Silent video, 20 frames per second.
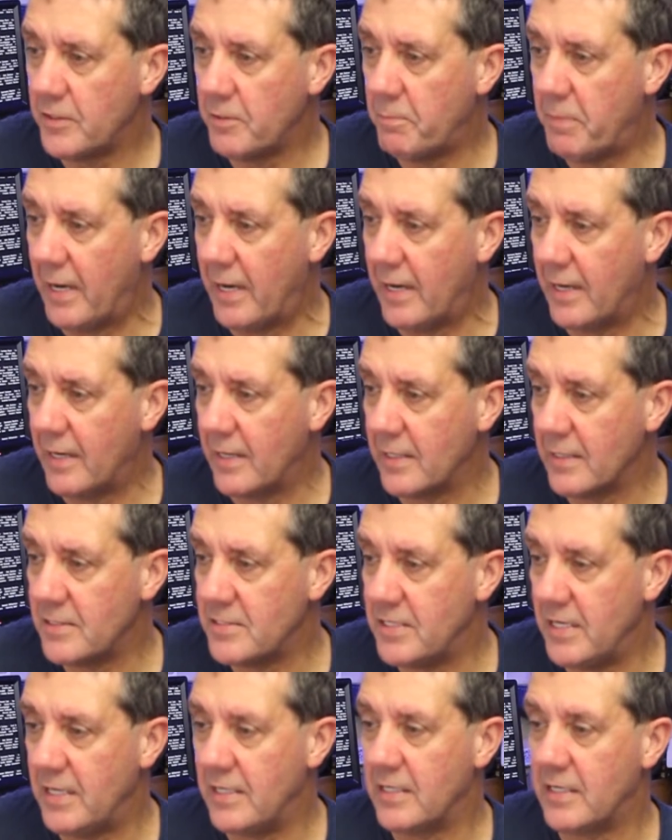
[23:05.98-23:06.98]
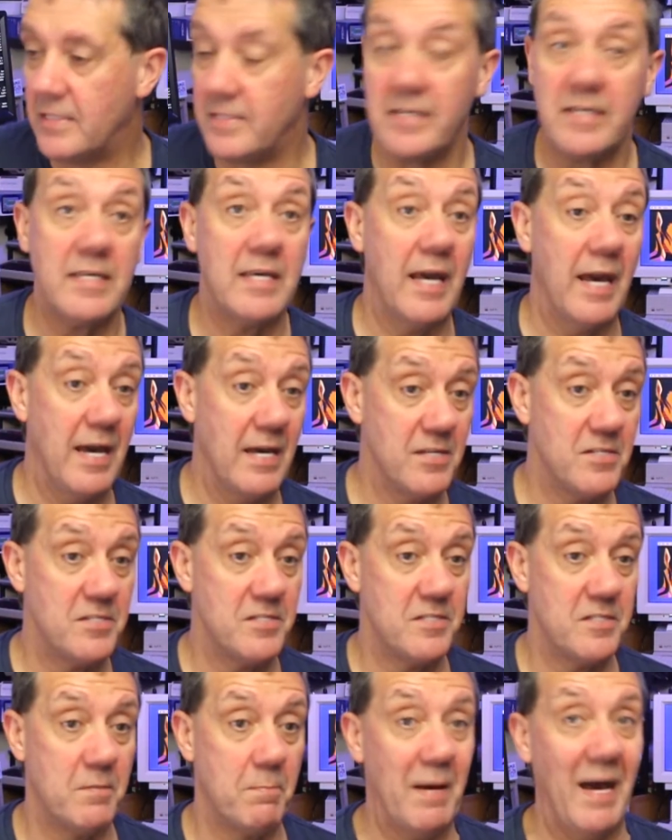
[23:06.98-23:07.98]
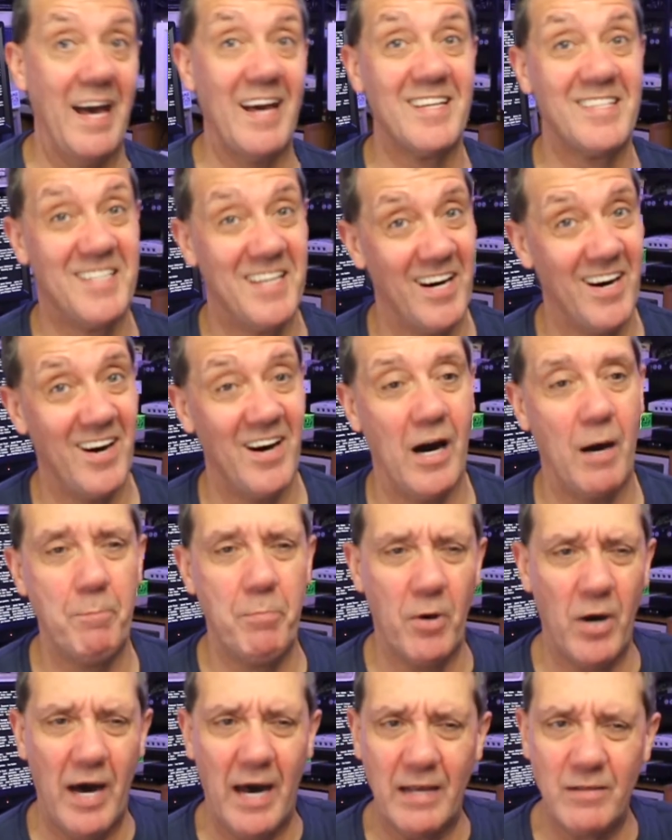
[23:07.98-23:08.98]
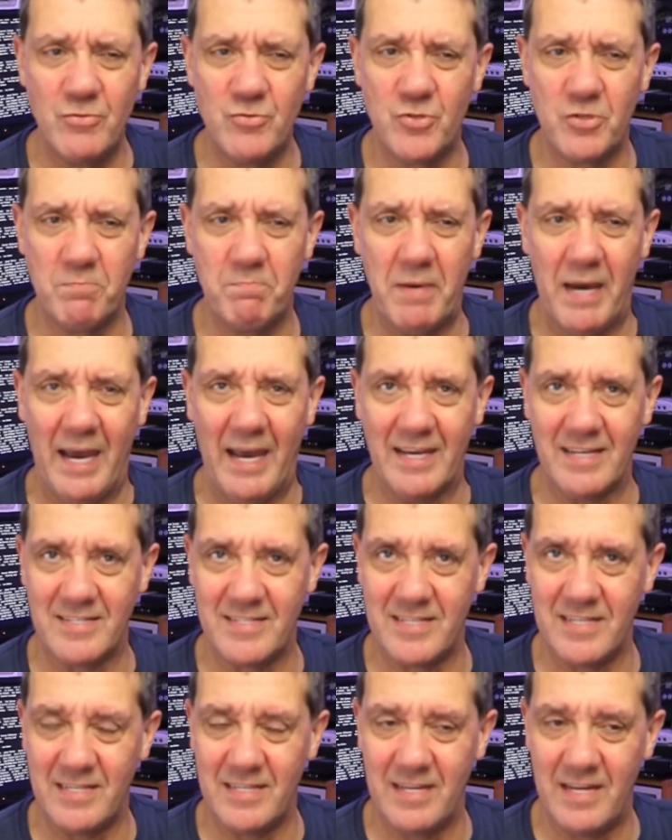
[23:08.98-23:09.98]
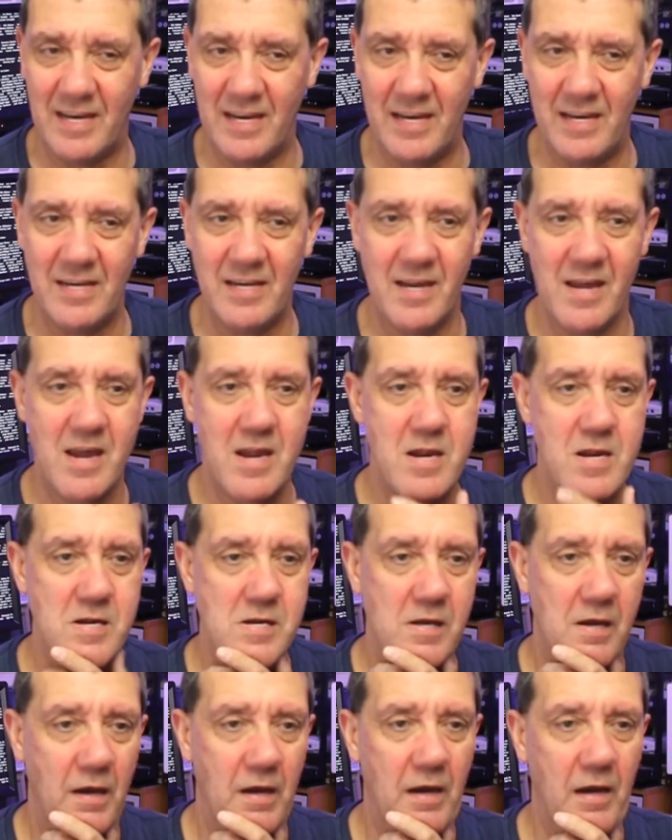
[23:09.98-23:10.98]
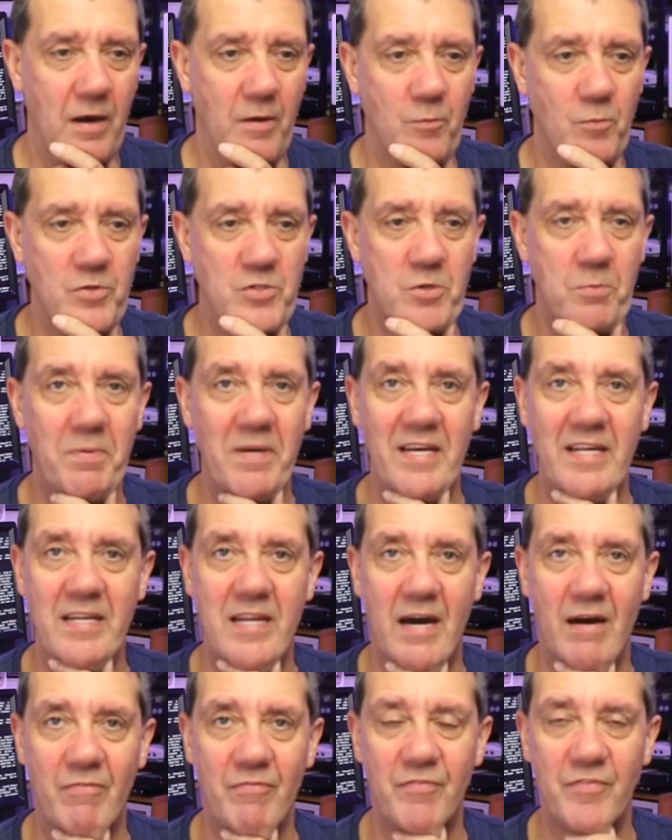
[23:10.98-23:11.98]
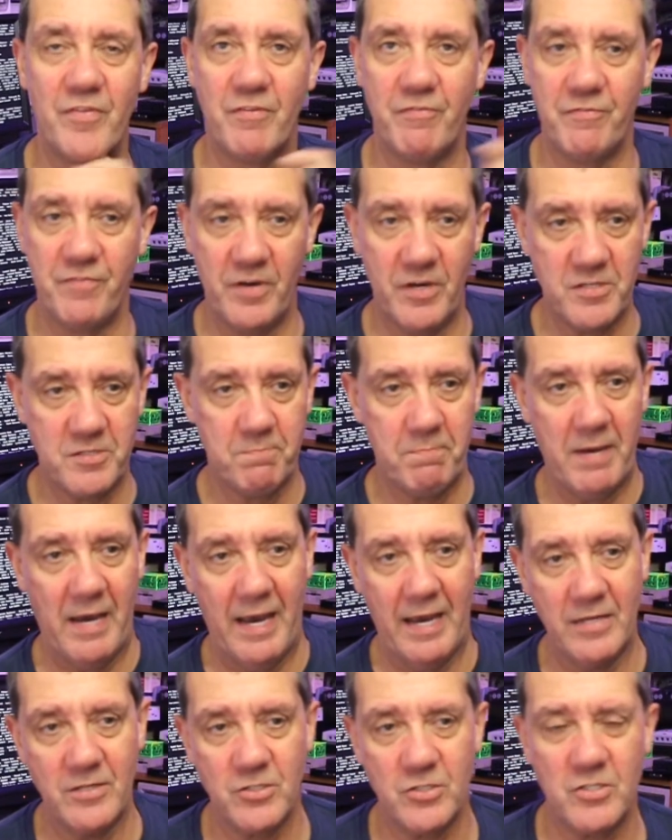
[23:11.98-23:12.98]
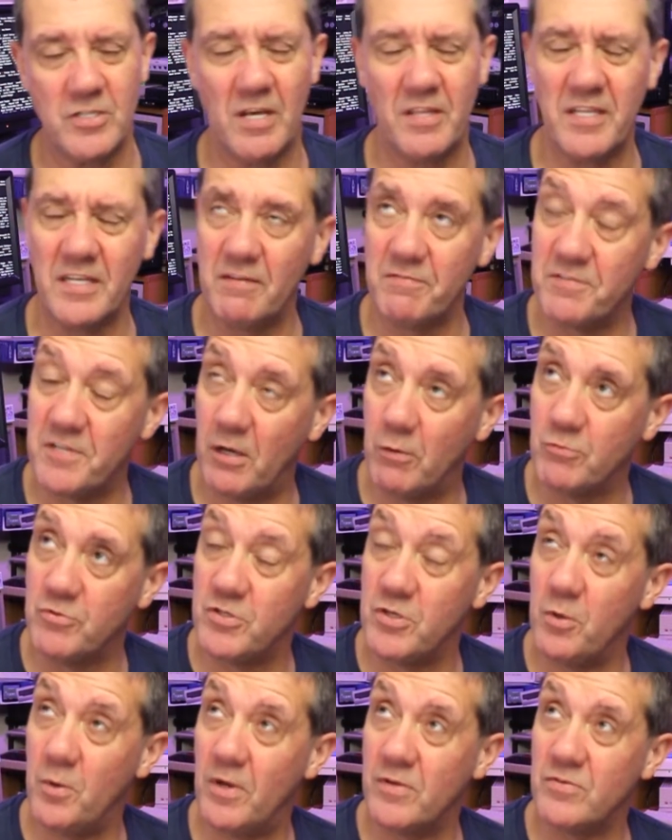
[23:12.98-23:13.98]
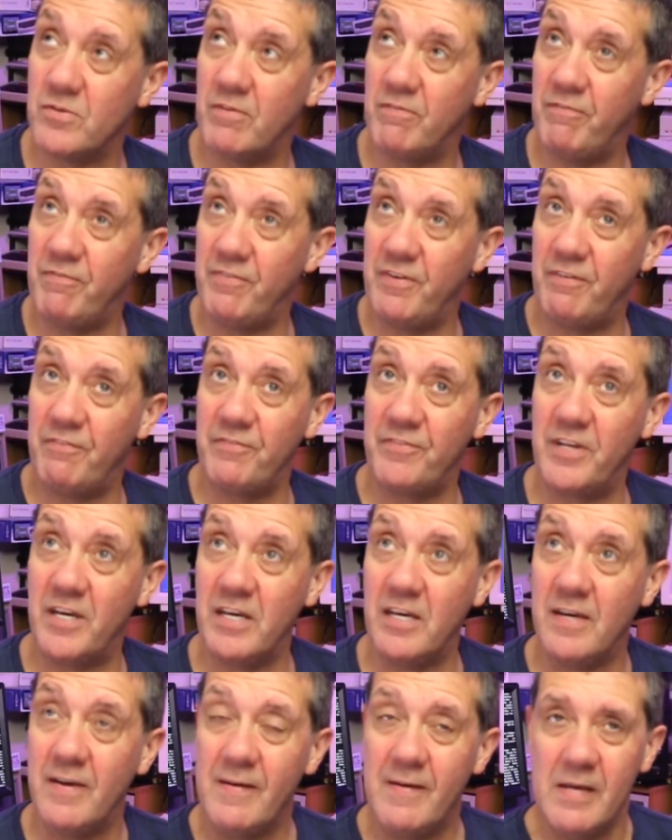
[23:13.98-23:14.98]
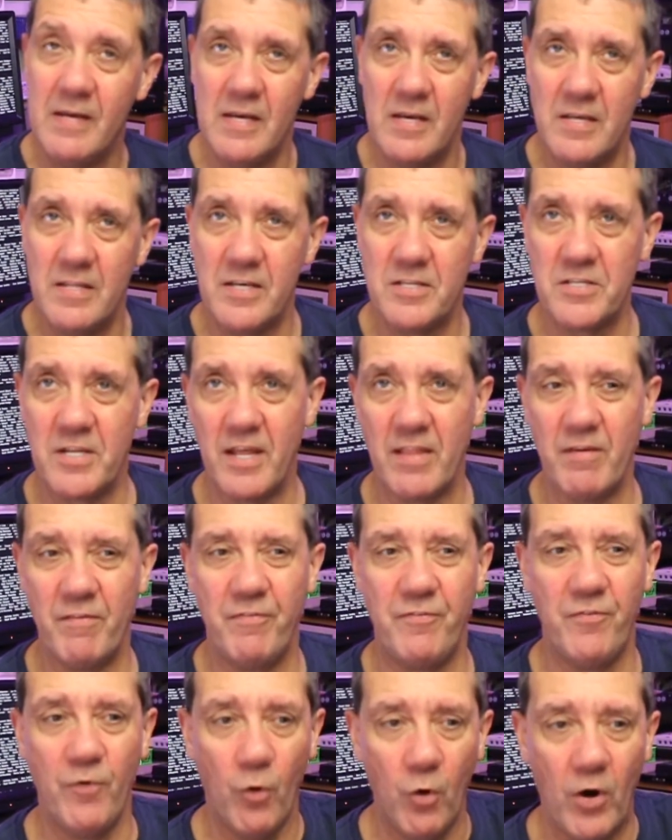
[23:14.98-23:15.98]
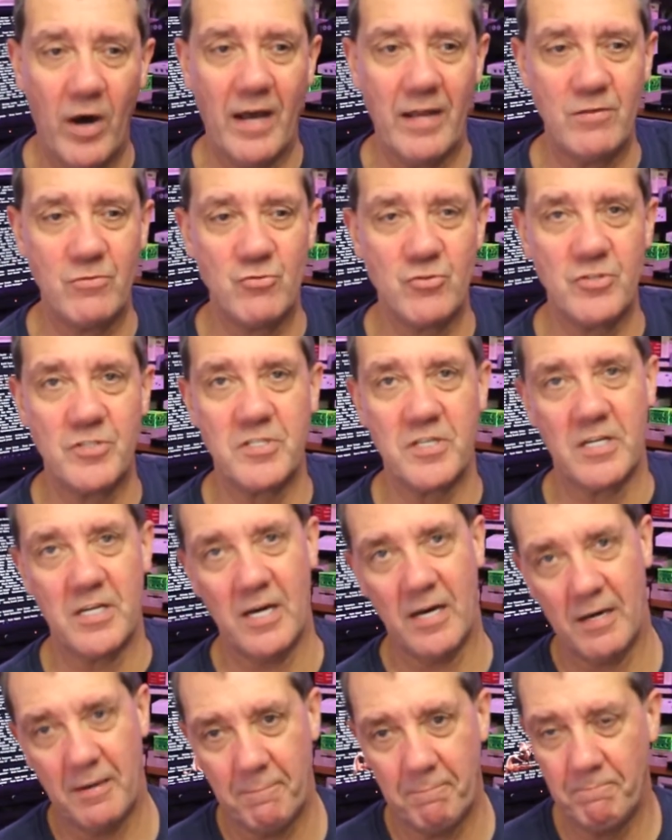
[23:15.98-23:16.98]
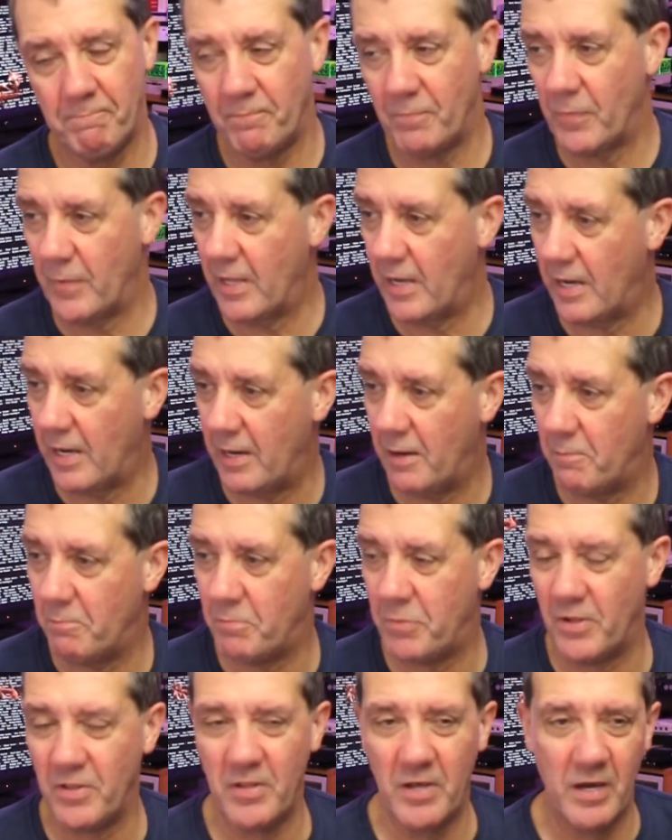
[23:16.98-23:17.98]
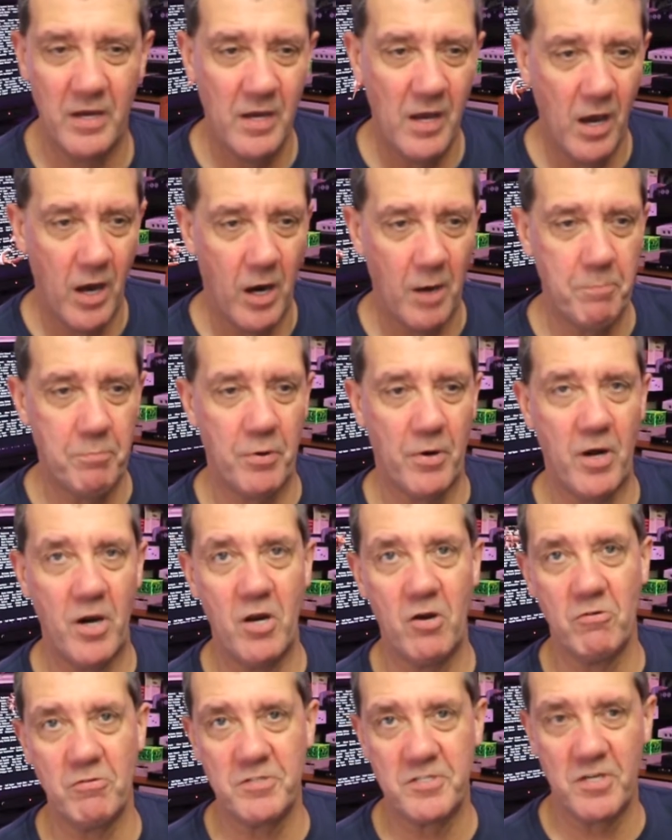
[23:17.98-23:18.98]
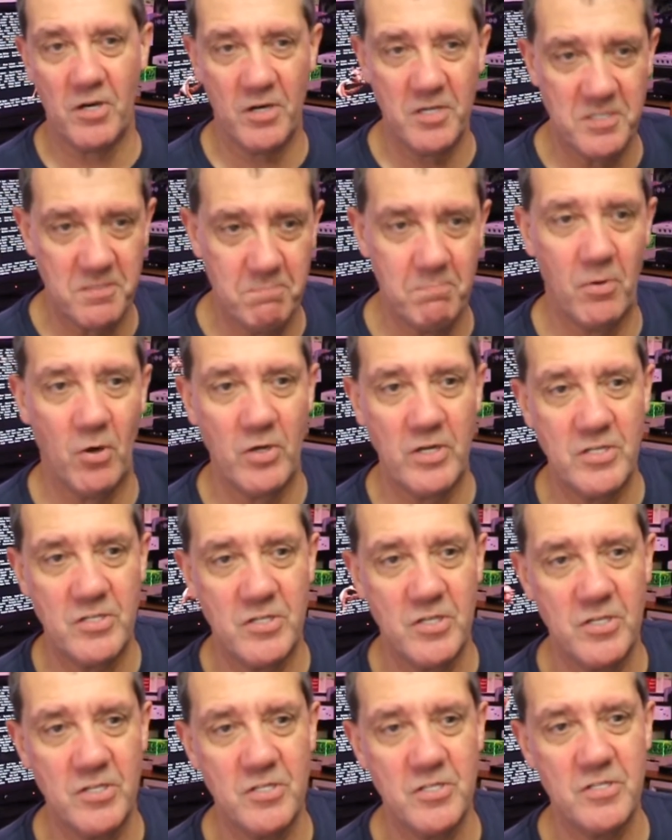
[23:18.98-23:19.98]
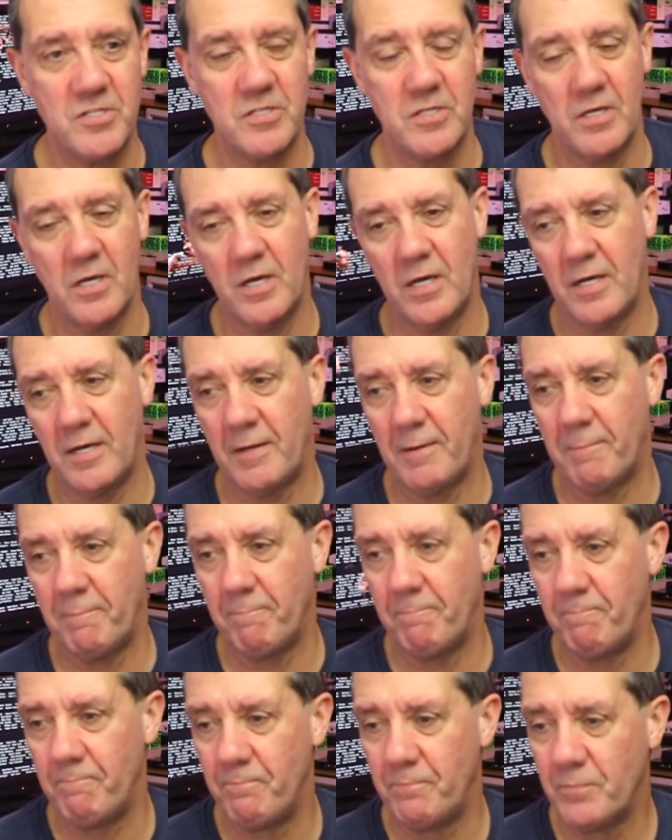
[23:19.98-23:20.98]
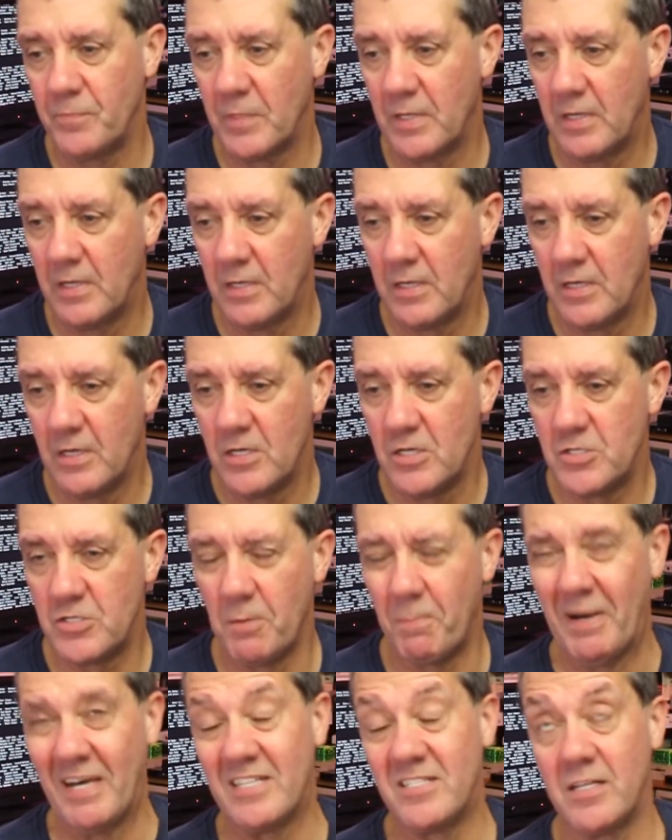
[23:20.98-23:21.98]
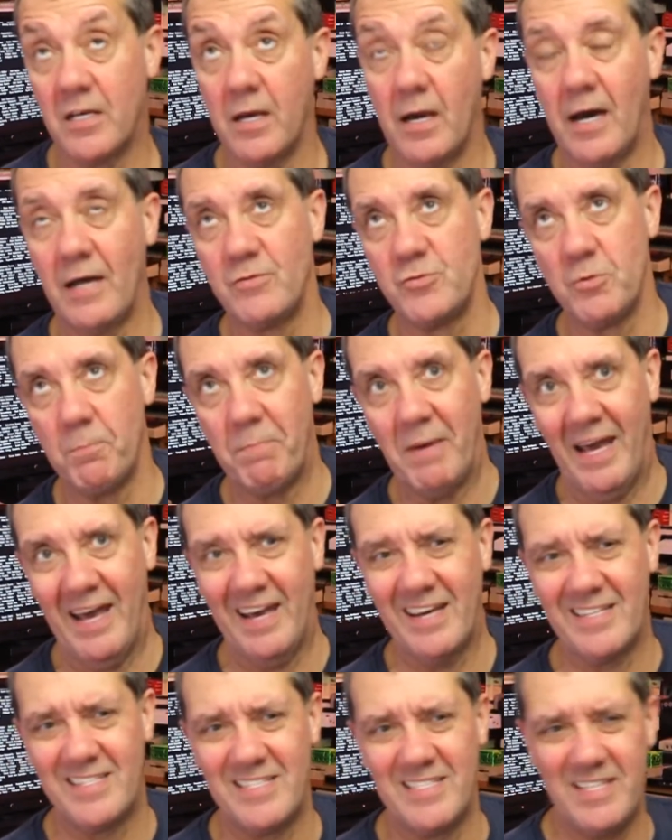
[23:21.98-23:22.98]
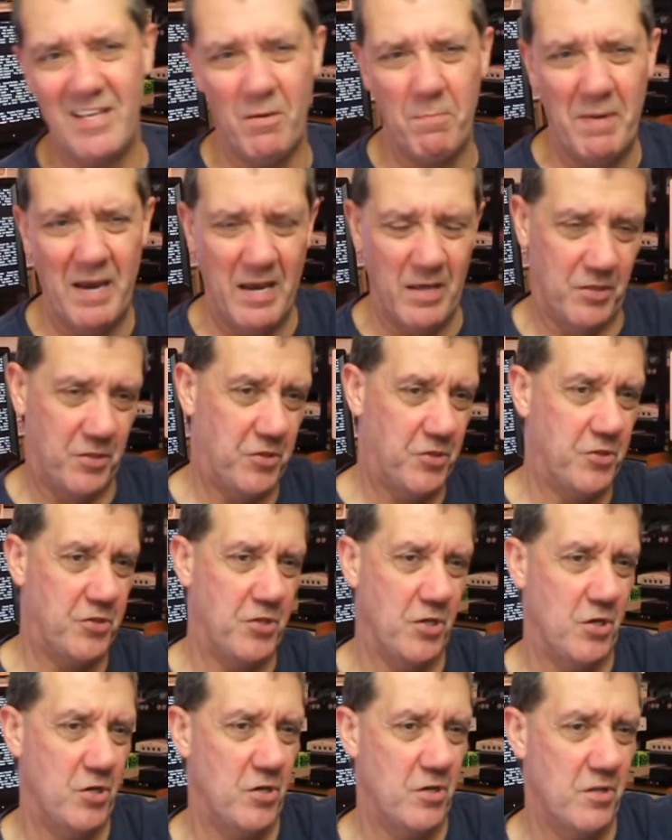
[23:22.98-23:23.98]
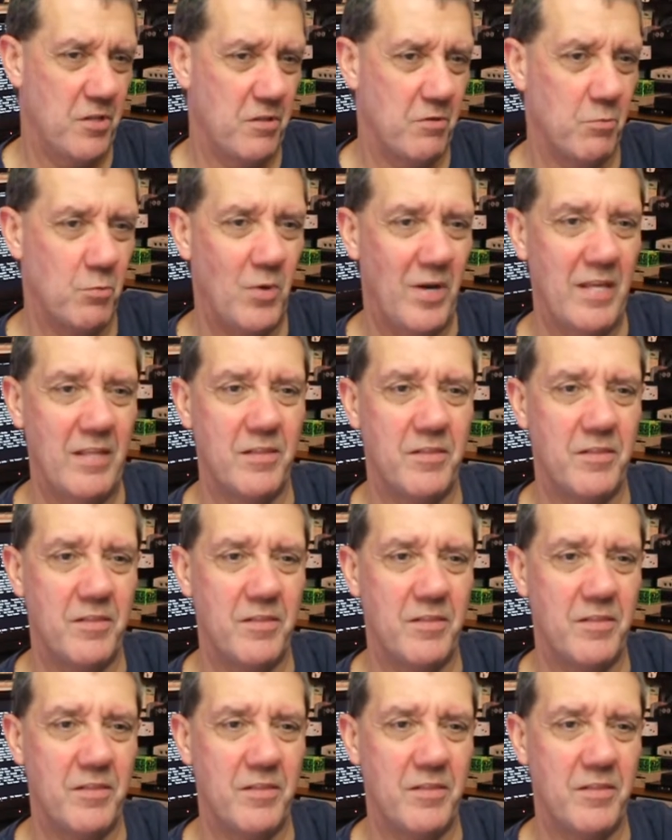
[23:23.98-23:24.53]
bags in the... Yes, the bags are. I put 100 bags in there, which will be enough for the first batch, because I think I've sold 250. There's another 400 to come. But I prioritised monitors. So basically 100 bags. They're about a third of the